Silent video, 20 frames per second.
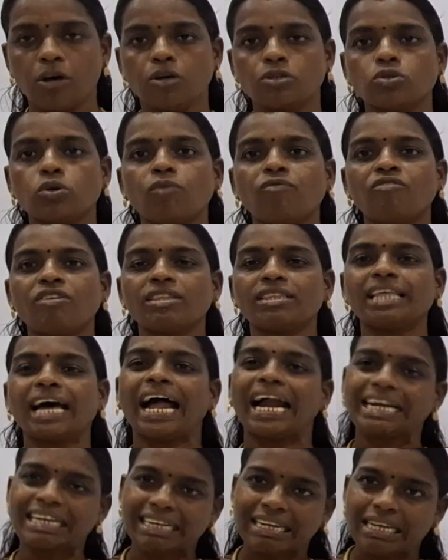So for
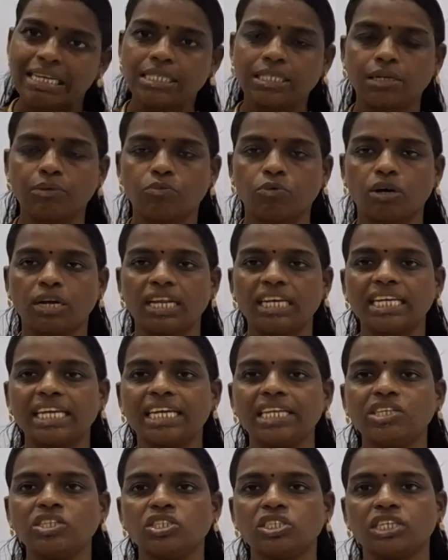that reason only
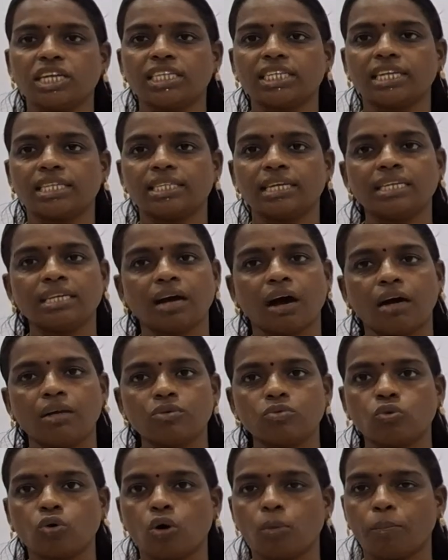he initiated the
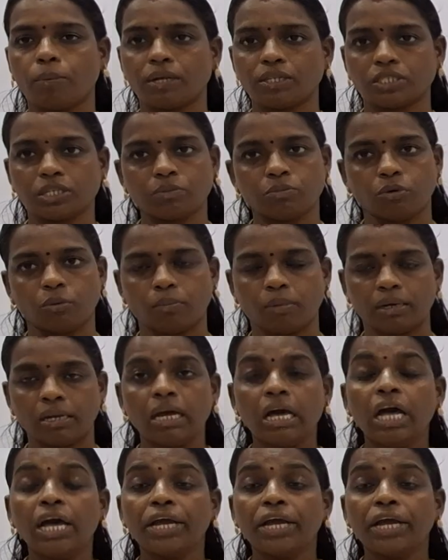non-cooperation movement.